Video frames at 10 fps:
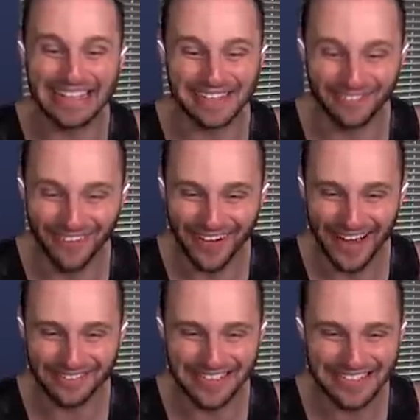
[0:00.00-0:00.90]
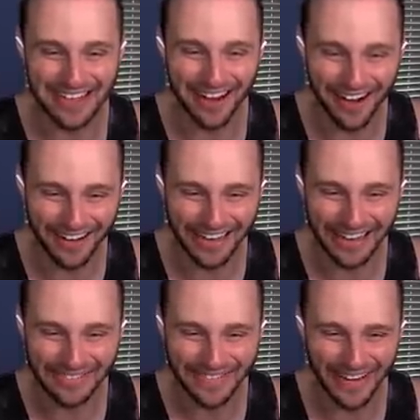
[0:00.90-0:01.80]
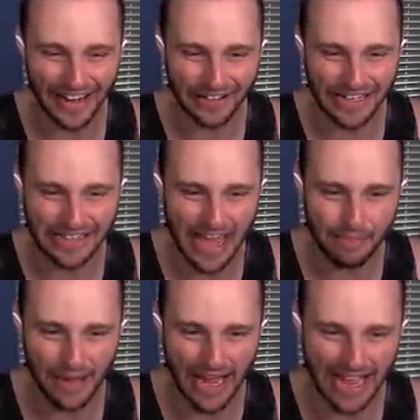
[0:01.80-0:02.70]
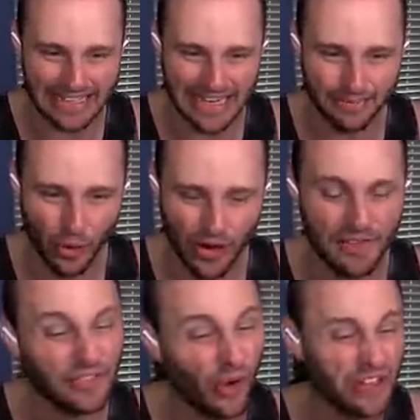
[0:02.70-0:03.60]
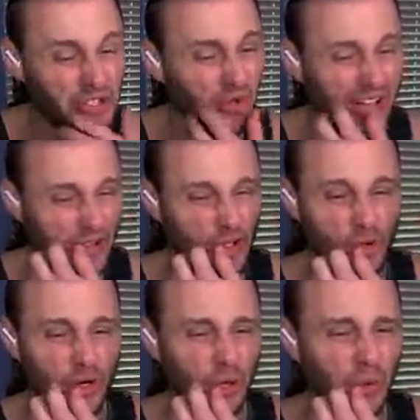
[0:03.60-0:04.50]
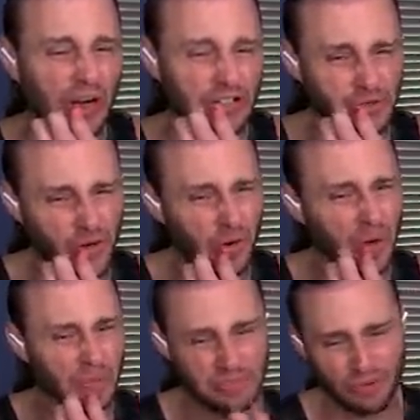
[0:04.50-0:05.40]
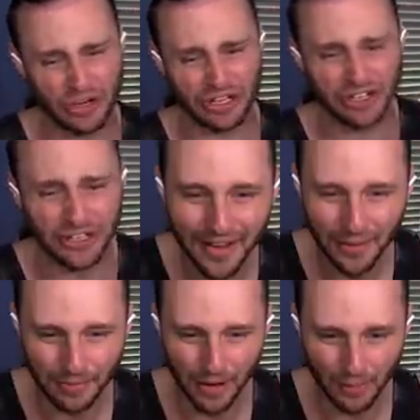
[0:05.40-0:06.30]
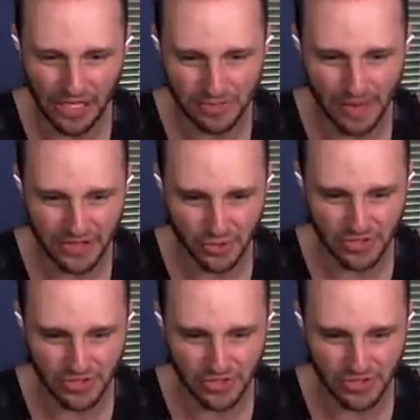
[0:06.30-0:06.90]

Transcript: is what I'm talking about. I don't need that pickaxe anymore, even though I do like drill one. Drill one was pretty good. I'm gonna put all my special